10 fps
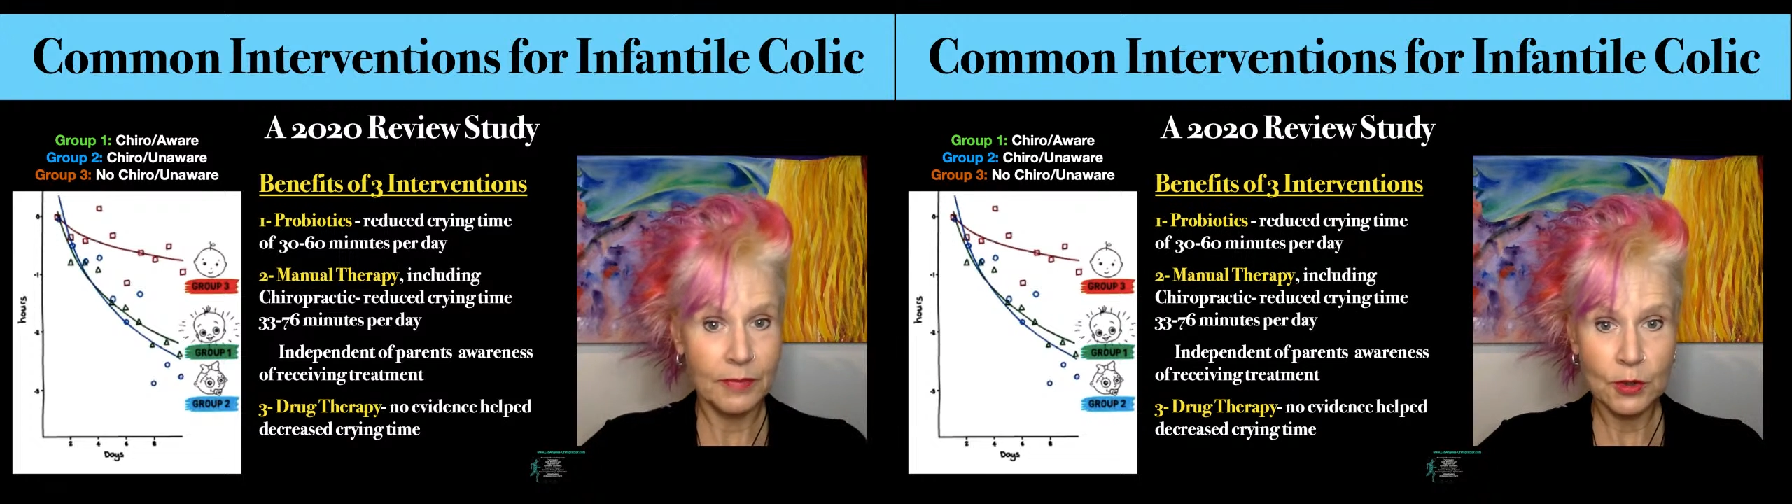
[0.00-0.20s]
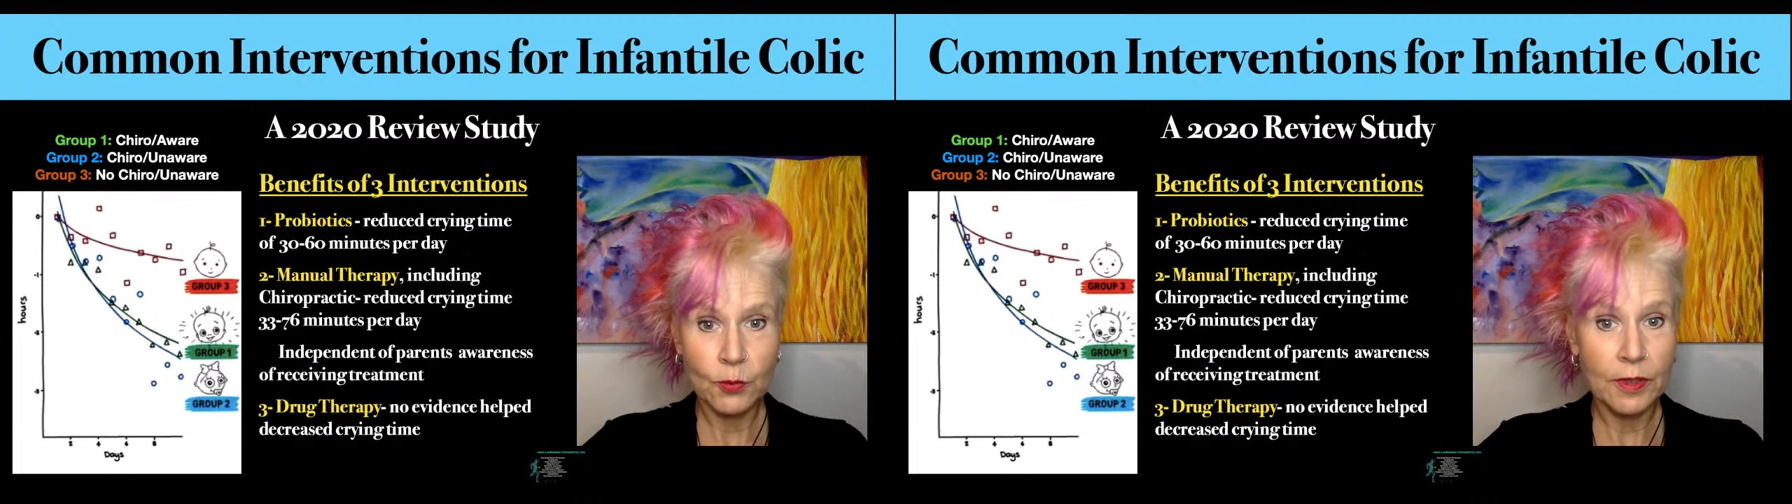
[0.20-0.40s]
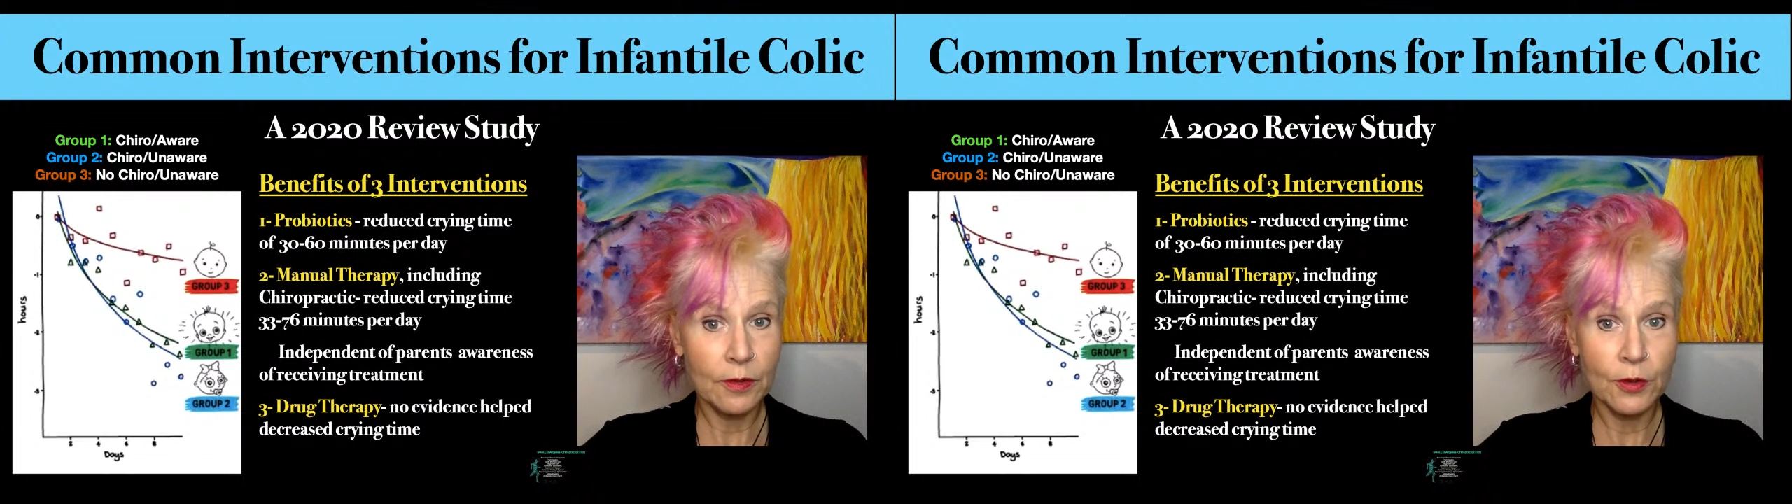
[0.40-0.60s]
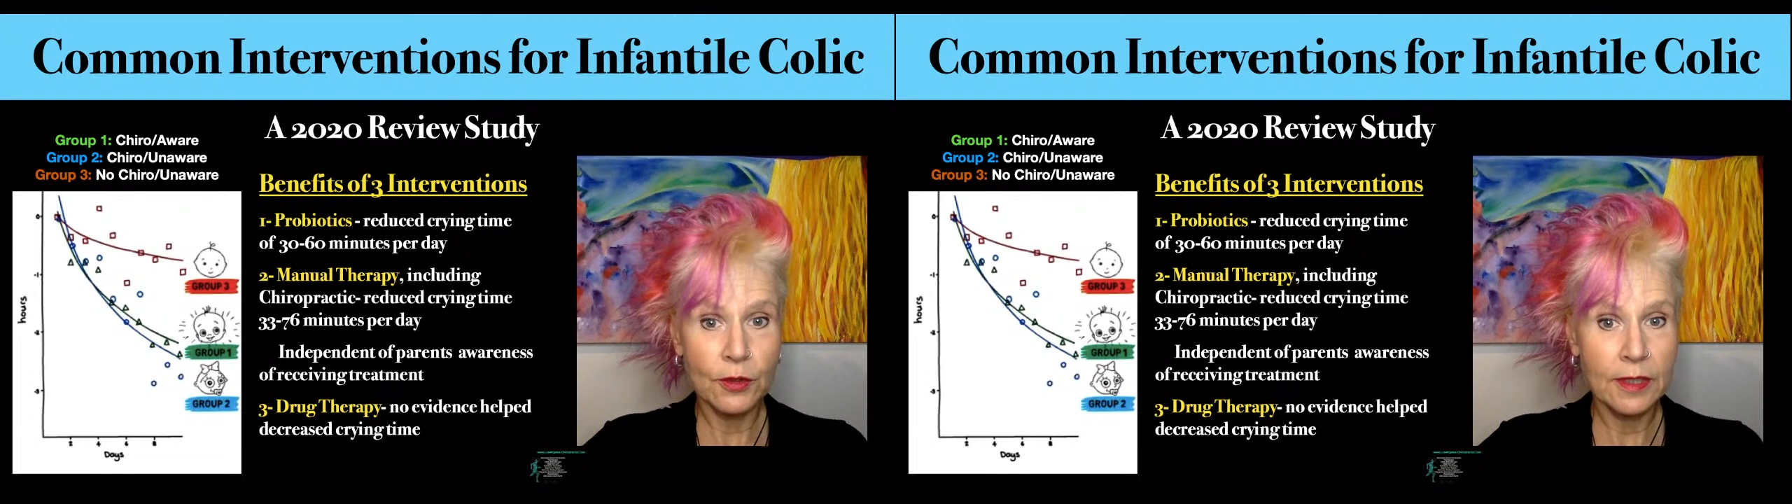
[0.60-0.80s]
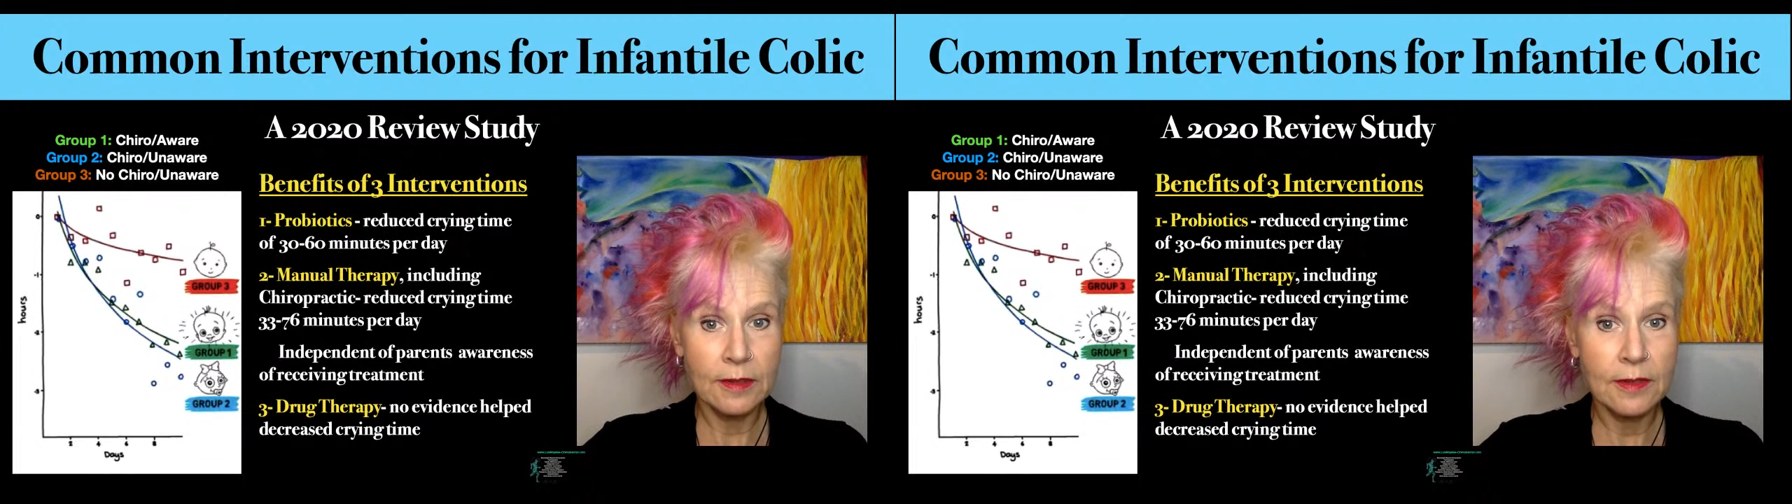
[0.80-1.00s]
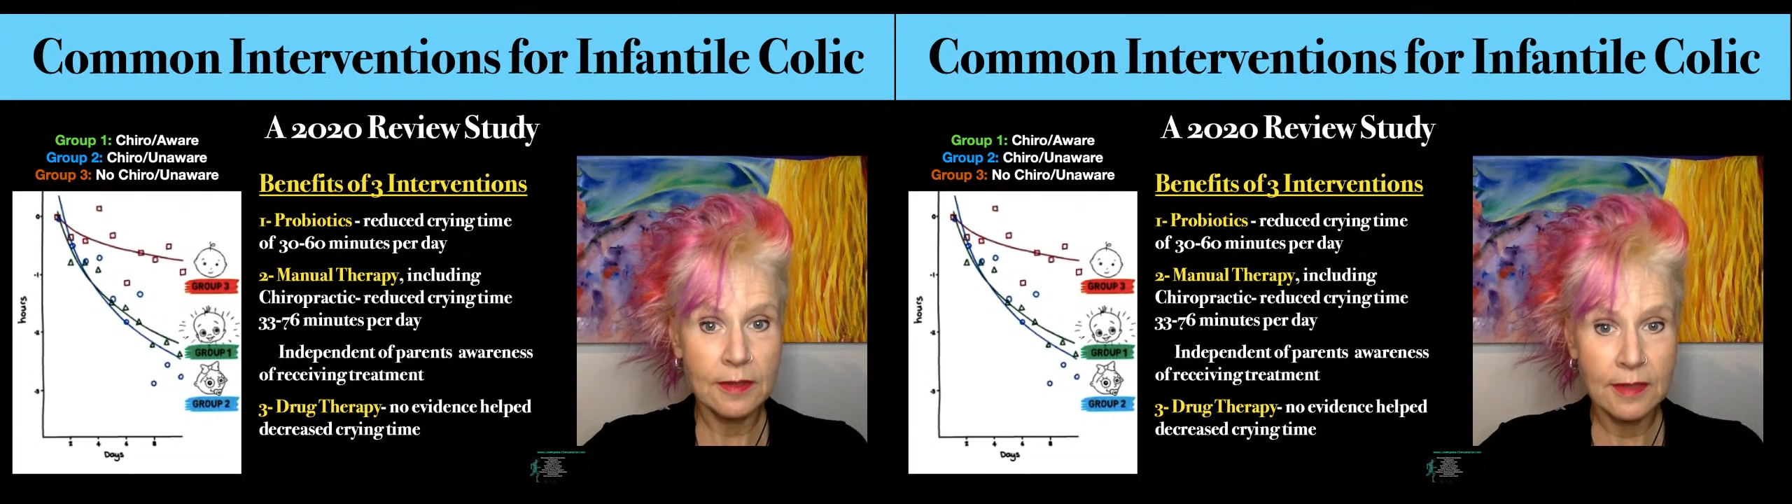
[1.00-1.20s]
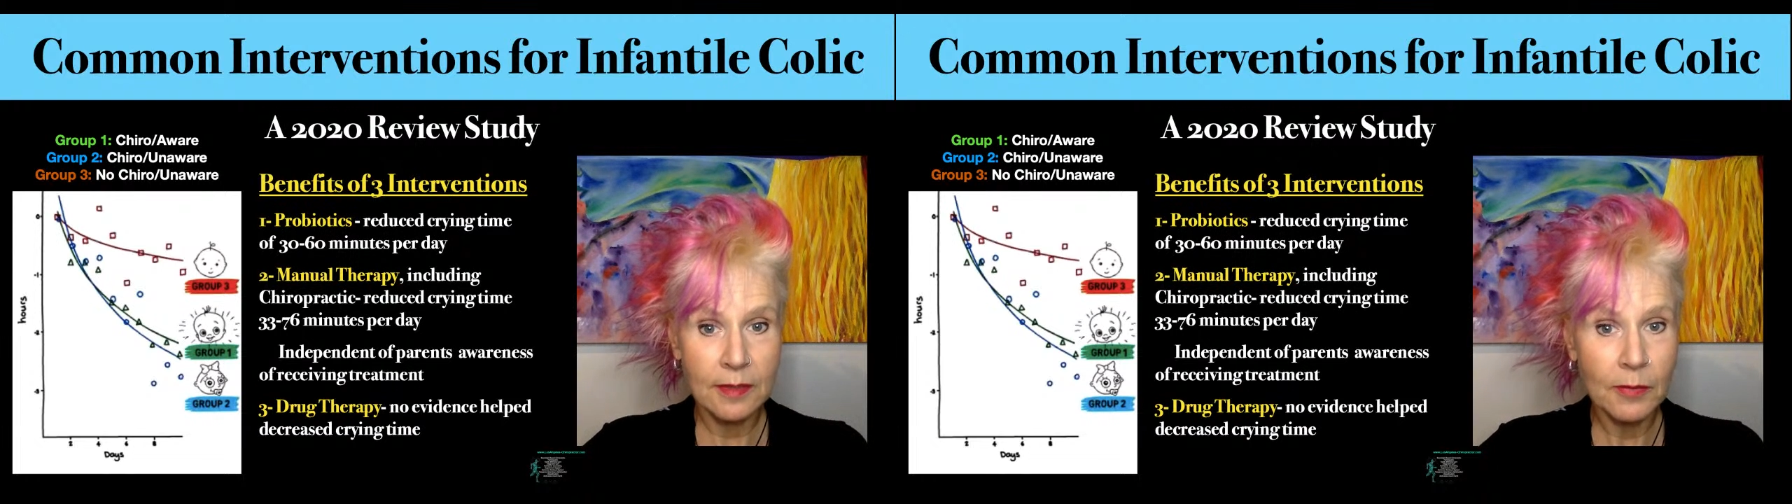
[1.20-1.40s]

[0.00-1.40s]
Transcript: between 30 and 60